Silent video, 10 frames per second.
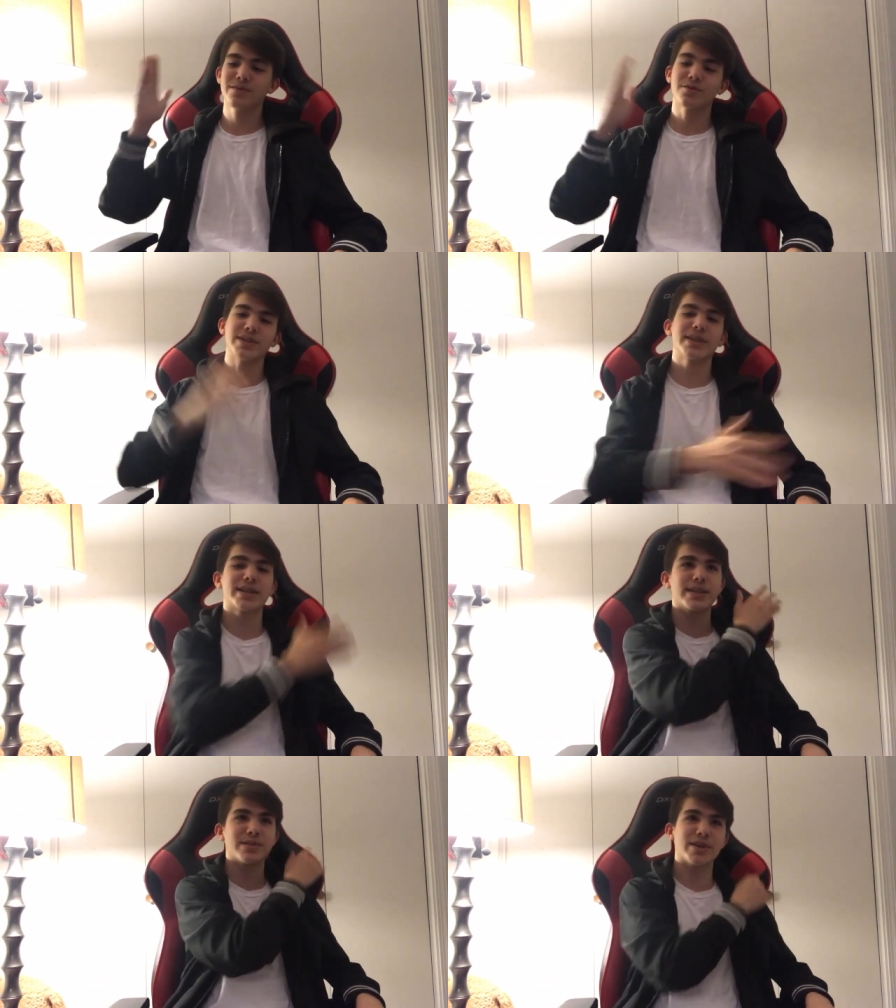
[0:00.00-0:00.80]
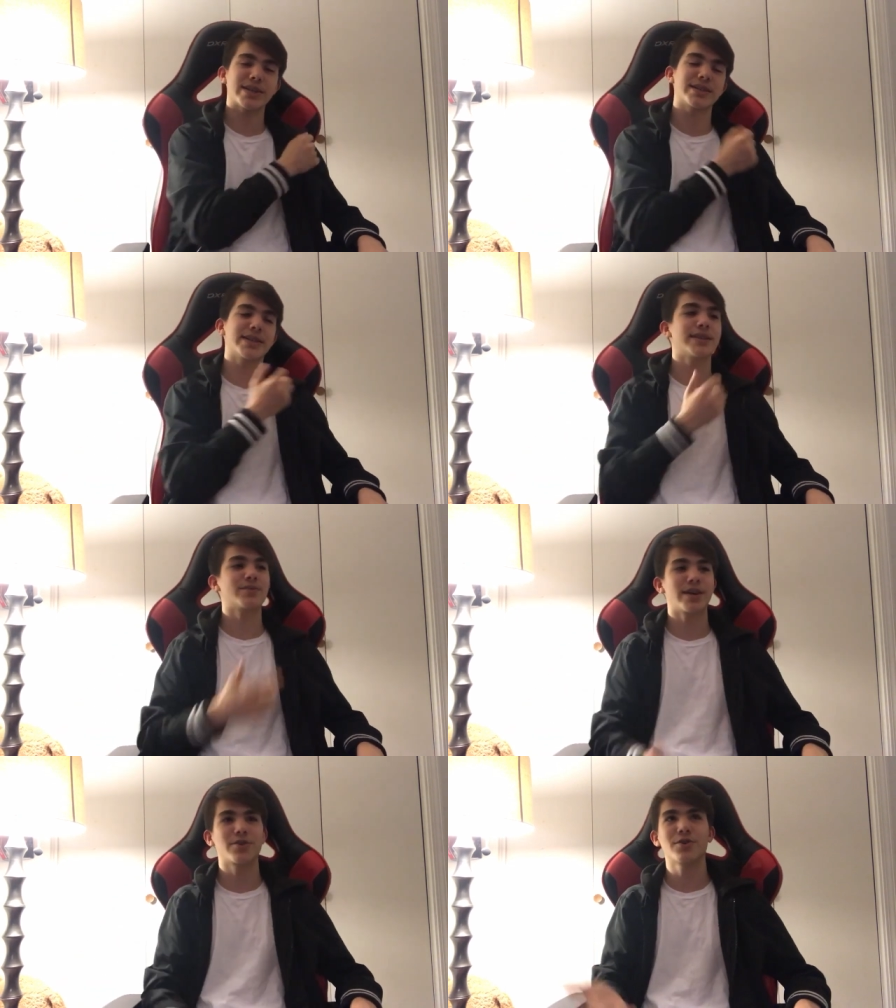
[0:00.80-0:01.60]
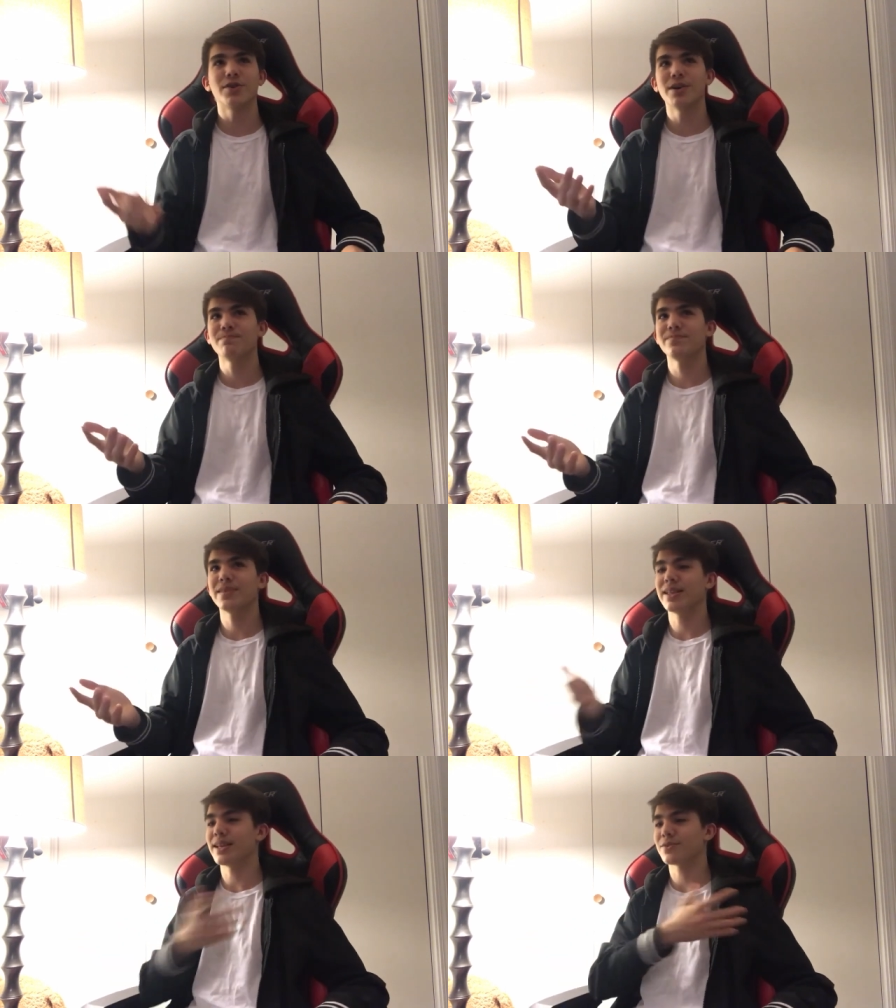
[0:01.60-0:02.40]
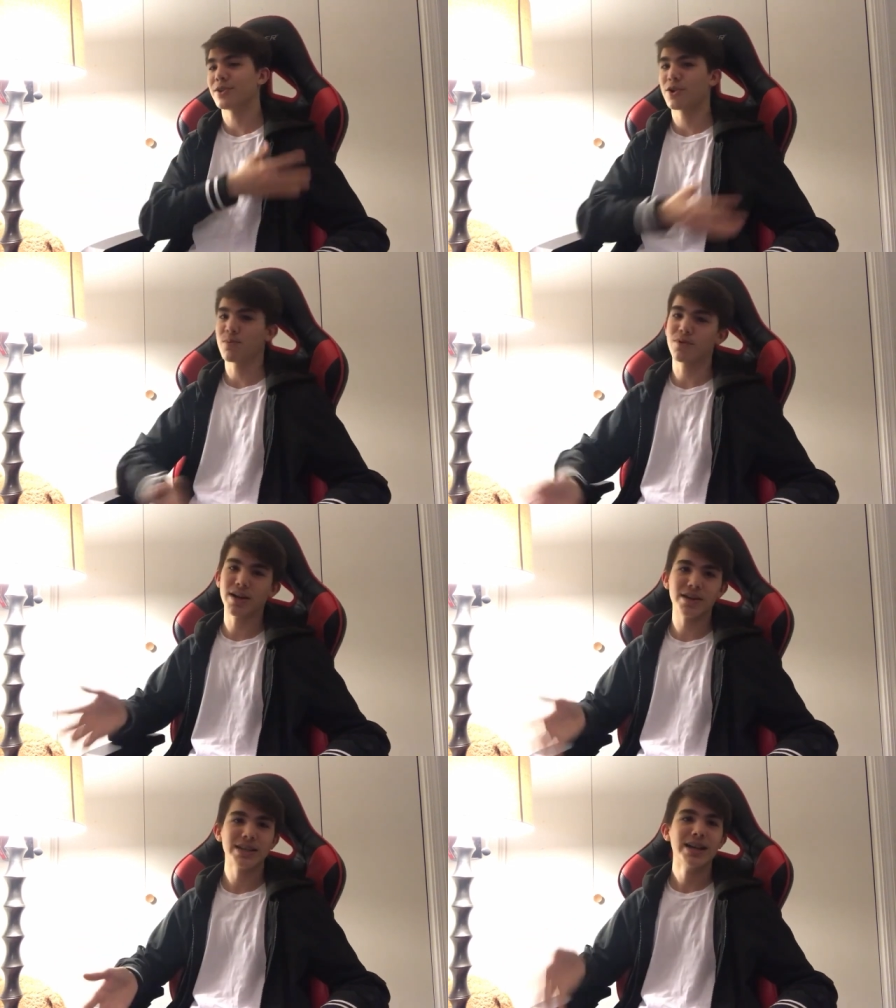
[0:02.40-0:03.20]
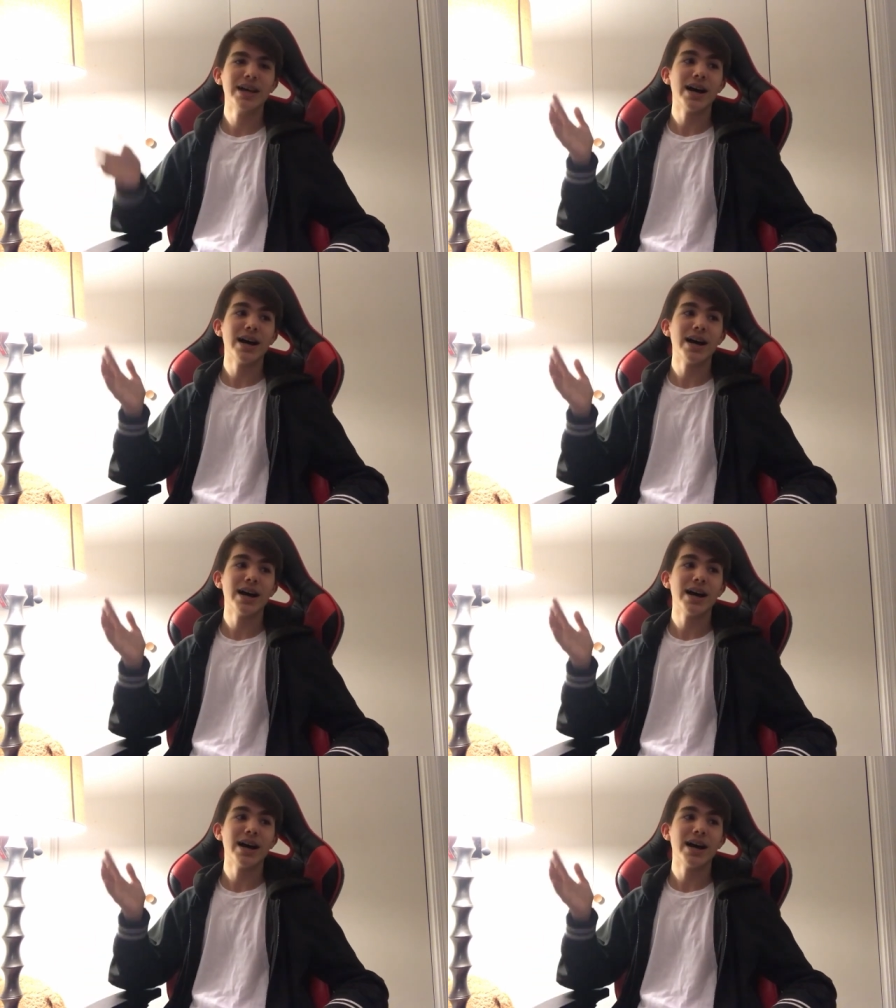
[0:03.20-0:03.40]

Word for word: 360 is the best because that's when I grew up and that's what I grew up around.